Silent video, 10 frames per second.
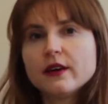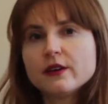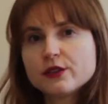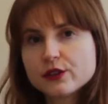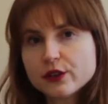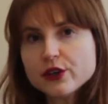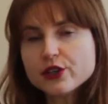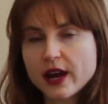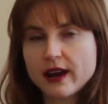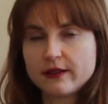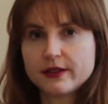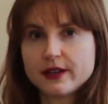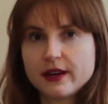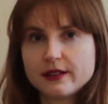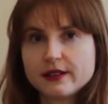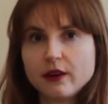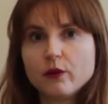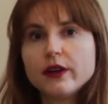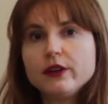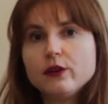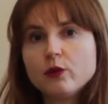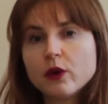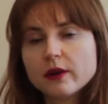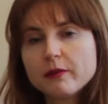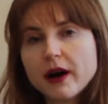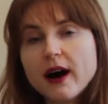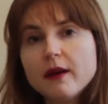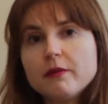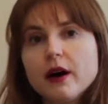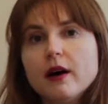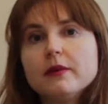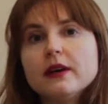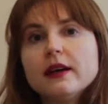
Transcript: search advertising when you want to pop up